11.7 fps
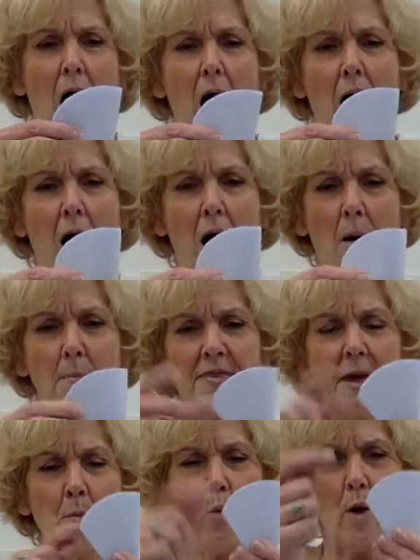
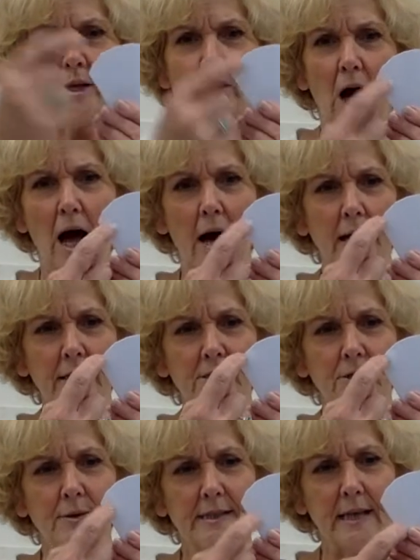Then what I
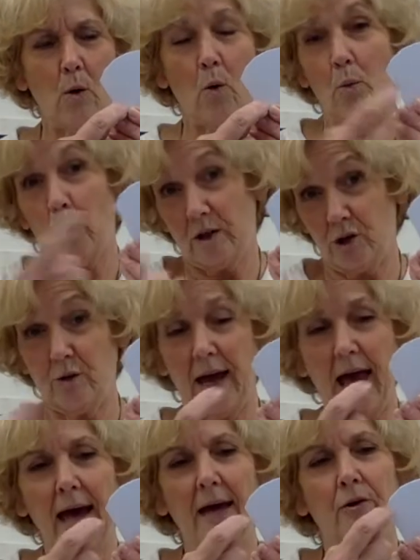do is, or what you
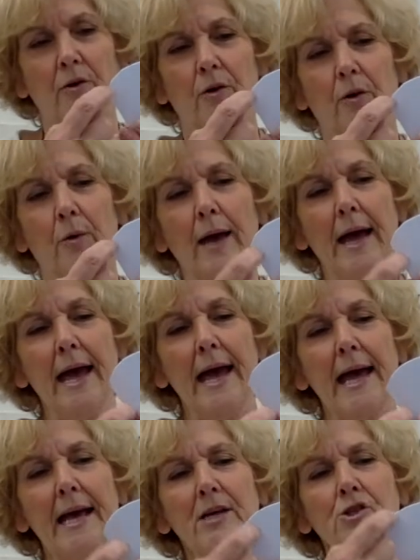can do,
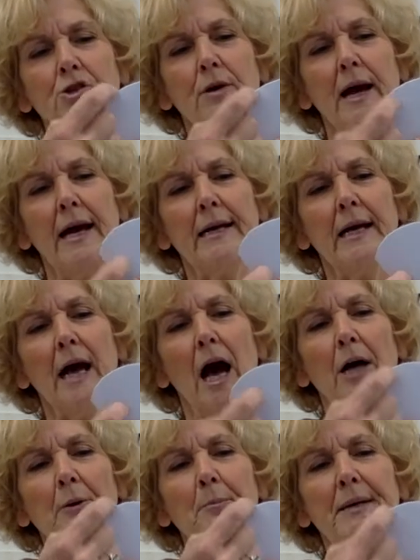is you kind of
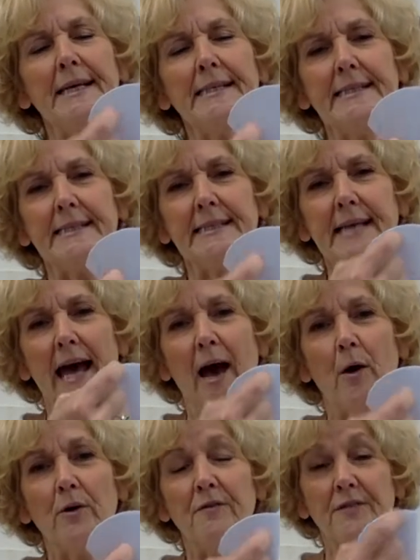cut pieces
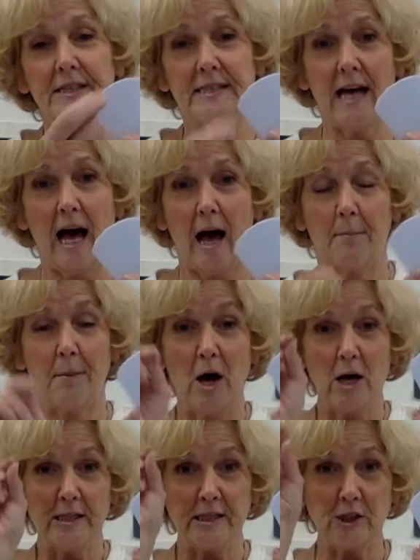out of the top
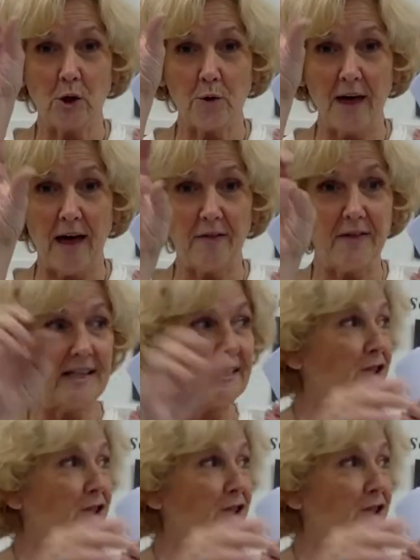so that these